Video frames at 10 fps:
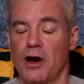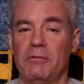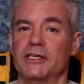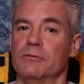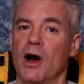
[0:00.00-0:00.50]

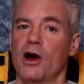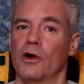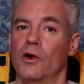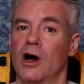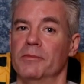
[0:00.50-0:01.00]
probably
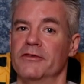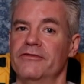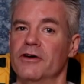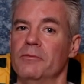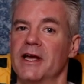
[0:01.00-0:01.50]
tomorrow I'll be
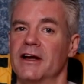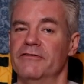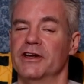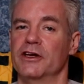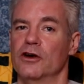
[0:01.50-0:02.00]
filming a
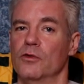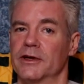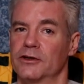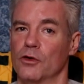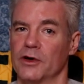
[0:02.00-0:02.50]
video
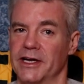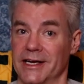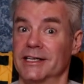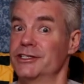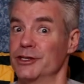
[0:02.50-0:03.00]
with Courtney
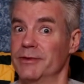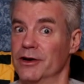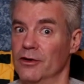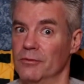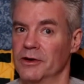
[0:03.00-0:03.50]
because she'll be
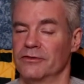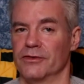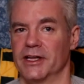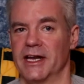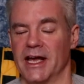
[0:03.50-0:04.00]
home
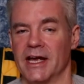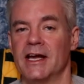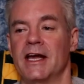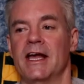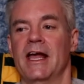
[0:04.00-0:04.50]
for the day,
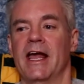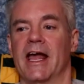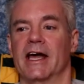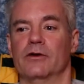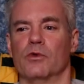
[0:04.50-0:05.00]

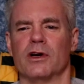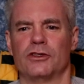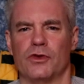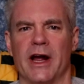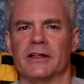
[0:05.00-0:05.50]
and we're going
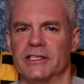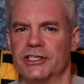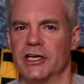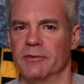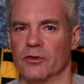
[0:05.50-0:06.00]
to try out the
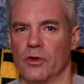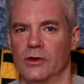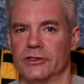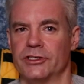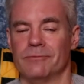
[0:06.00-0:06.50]
cinnamon
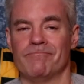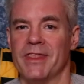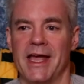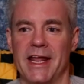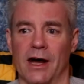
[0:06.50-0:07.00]
rolls.
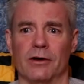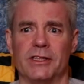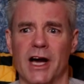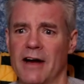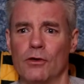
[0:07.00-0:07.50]
Anyhow,
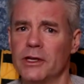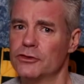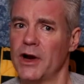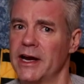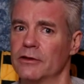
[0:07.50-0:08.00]
I've only
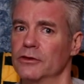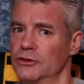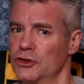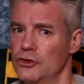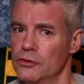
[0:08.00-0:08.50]
tried out
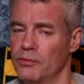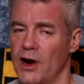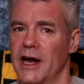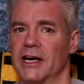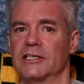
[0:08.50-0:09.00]
those two
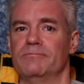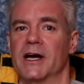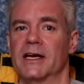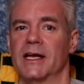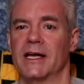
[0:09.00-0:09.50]
products,
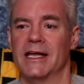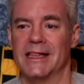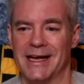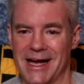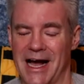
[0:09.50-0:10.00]
but
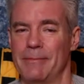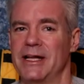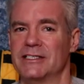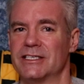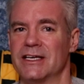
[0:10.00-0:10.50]
in the
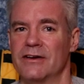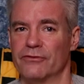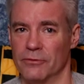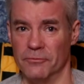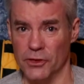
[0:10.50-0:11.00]
comments
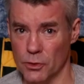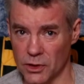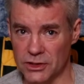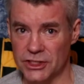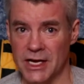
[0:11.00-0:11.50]
from
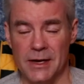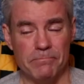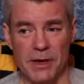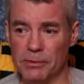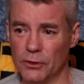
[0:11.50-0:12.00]
viewers,
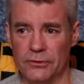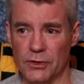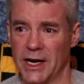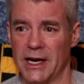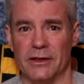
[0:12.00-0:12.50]
people who've
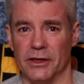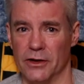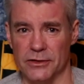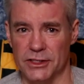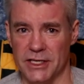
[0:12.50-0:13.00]
tried out their
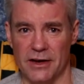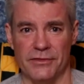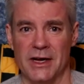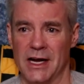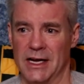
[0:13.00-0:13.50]
other
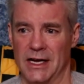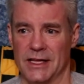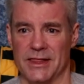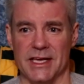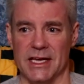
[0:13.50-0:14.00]
stuff,
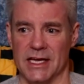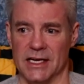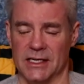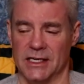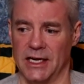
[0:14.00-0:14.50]
the